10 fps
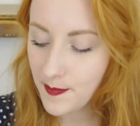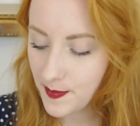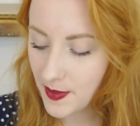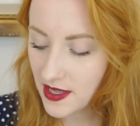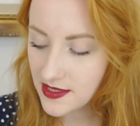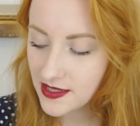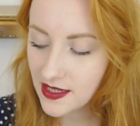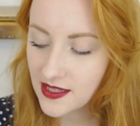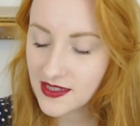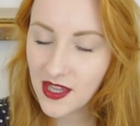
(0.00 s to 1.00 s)
but
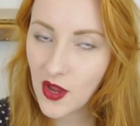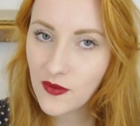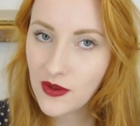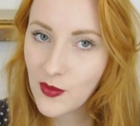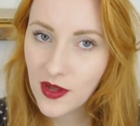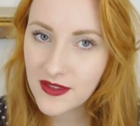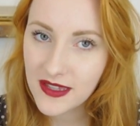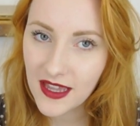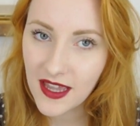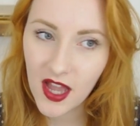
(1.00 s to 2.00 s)
it's the only
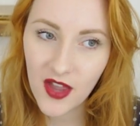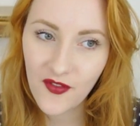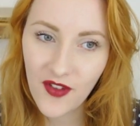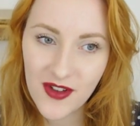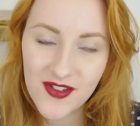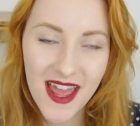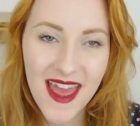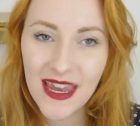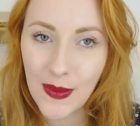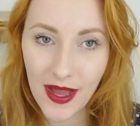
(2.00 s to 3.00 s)
onesie I have found
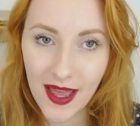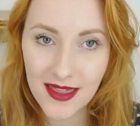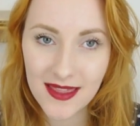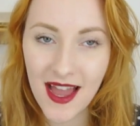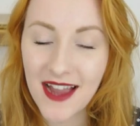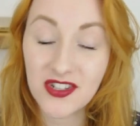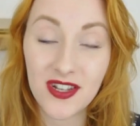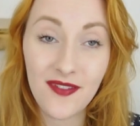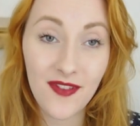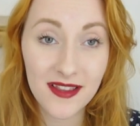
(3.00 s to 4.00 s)
anywhere that
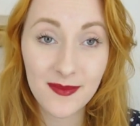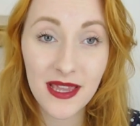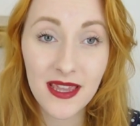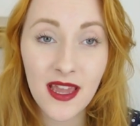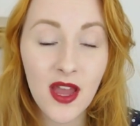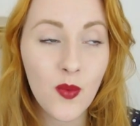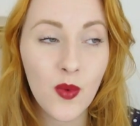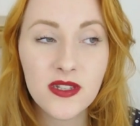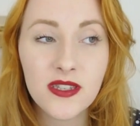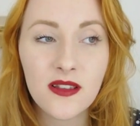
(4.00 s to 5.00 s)
actually fits me.
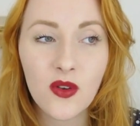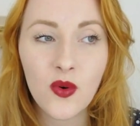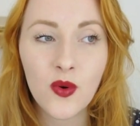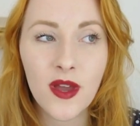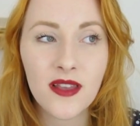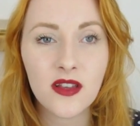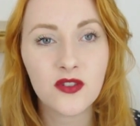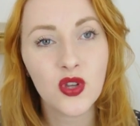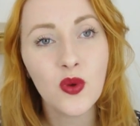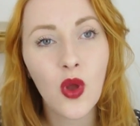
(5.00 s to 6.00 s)
Onesies are always
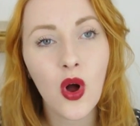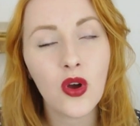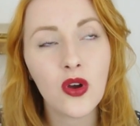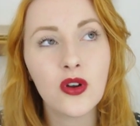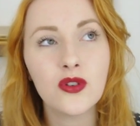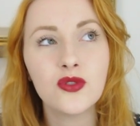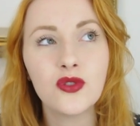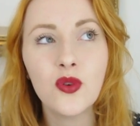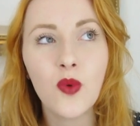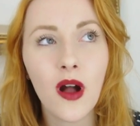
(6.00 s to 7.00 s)
too long,
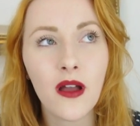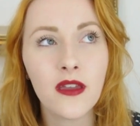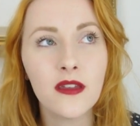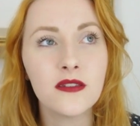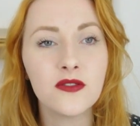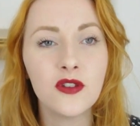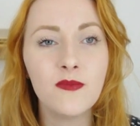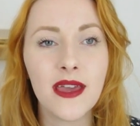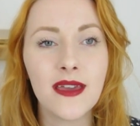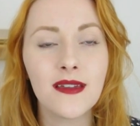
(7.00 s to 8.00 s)
too wide, too
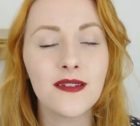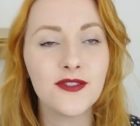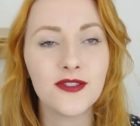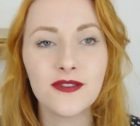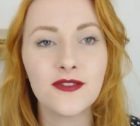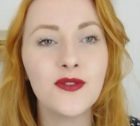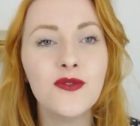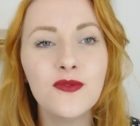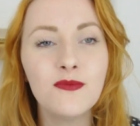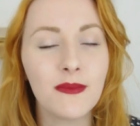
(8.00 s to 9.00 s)
big, just
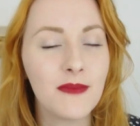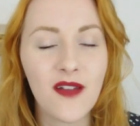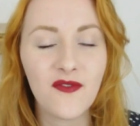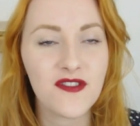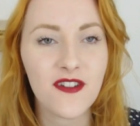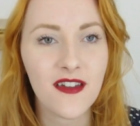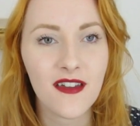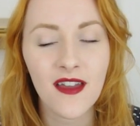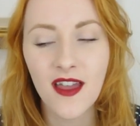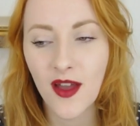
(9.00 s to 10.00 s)
too everything,
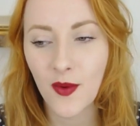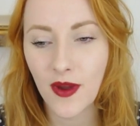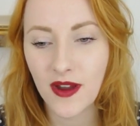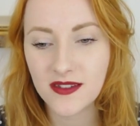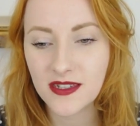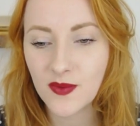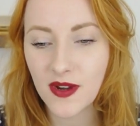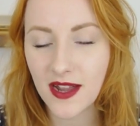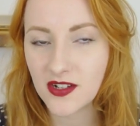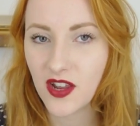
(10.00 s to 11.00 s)
whereas this one
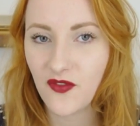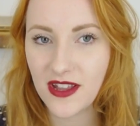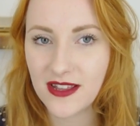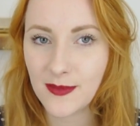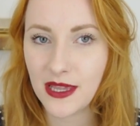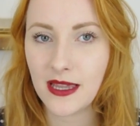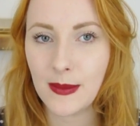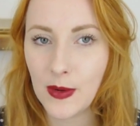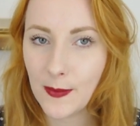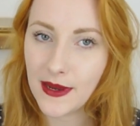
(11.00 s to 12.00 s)
actually fits me
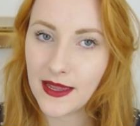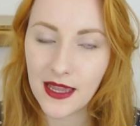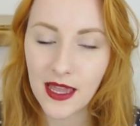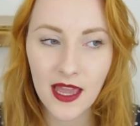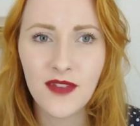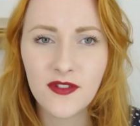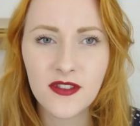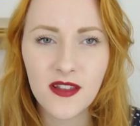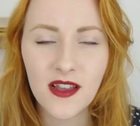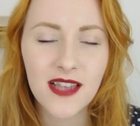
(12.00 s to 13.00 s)
properly. Even the
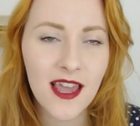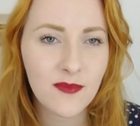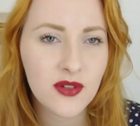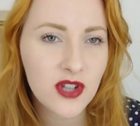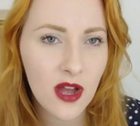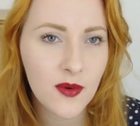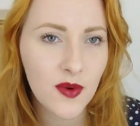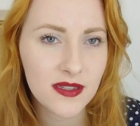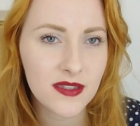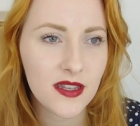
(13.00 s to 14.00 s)
size 8 pyjama
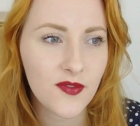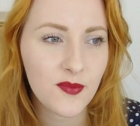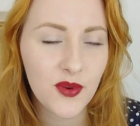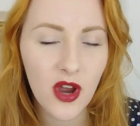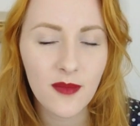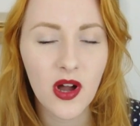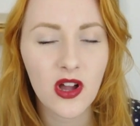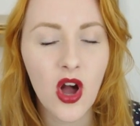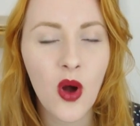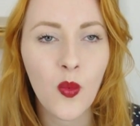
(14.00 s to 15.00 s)
onesies from
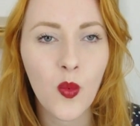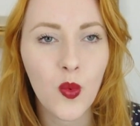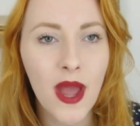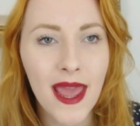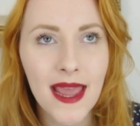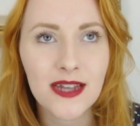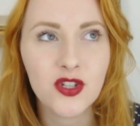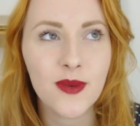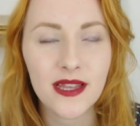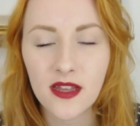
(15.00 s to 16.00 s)
Primark are way
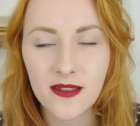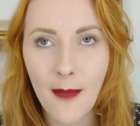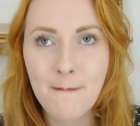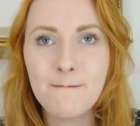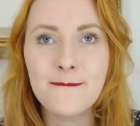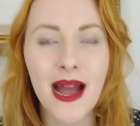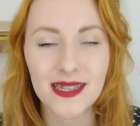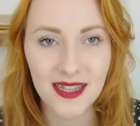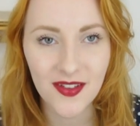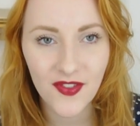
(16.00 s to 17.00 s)
too big, That they're
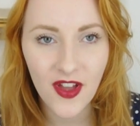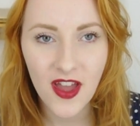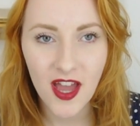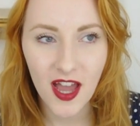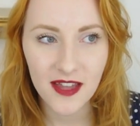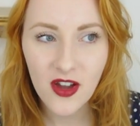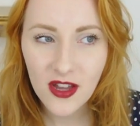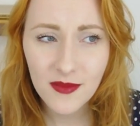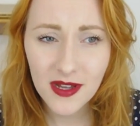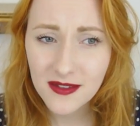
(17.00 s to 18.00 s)
massive. And
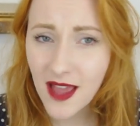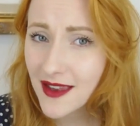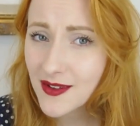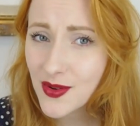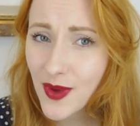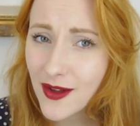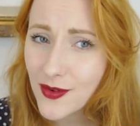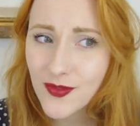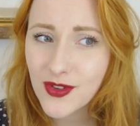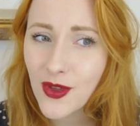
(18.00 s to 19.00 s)
I'm a 10,
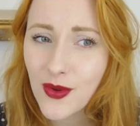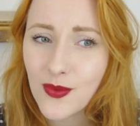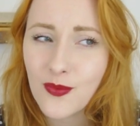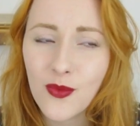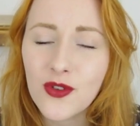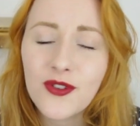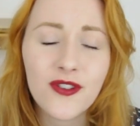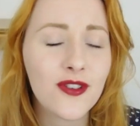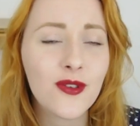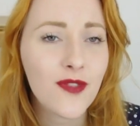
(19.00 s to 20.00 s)
12, so what's your
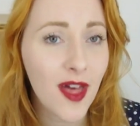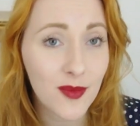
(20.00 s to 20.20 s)
excuse for that,